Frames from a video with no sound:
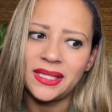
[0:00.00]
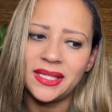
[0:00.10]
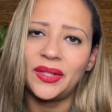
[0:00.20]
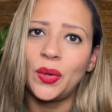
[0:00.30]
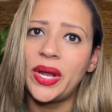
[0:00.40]

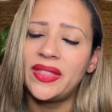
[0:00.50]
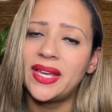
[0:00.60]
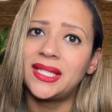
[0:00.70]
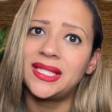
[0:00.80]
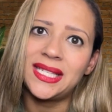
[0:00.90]
in the way that
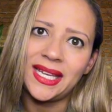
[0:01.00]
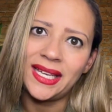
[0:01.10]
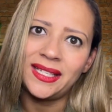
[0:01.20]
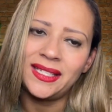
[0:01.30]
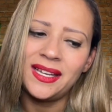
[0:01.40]
it
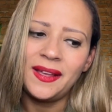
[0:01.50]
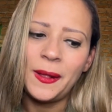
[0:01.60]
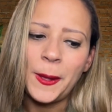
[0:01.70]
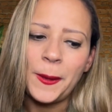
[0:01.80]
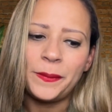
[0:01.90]
did.
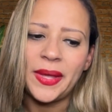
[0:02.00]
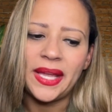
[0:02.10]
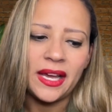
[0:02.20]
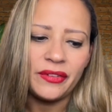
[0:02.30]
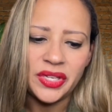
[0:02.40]
And
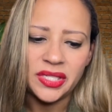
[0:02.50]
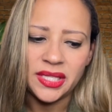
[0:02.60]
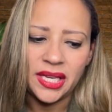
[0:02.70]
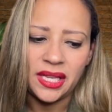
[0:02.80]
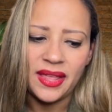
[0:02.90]

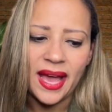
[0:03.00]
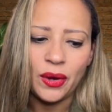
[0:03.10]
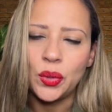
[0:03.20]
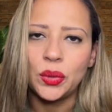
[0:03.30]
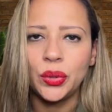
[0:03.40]
obviously that
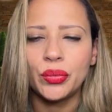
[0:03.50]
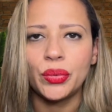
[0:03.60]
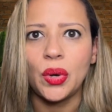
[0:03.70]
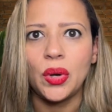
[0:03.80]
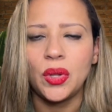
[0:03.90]
Hulu
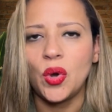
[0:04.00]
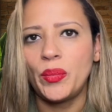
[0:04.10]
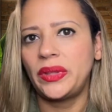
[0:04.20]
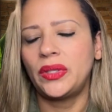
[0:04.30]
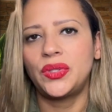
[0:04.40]
role
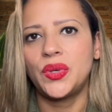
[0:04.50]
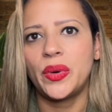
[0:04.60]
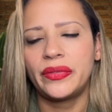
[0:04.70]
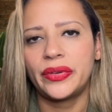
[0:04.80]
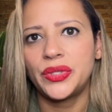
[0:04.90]
opened the
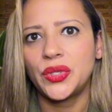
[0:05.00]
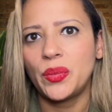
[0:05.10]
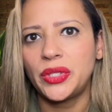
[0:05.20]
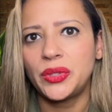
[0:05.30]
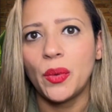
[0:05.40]
door for so
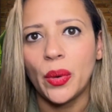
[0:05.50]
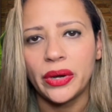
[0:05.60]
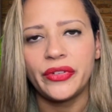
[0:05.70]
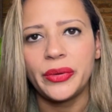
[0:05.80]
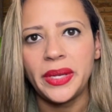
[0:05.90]
much more
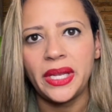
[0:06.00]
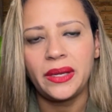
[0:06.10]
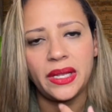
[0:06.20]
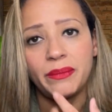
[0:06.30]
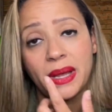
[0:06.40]
for me
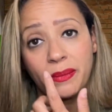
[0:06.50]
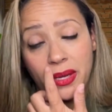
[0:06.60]
in my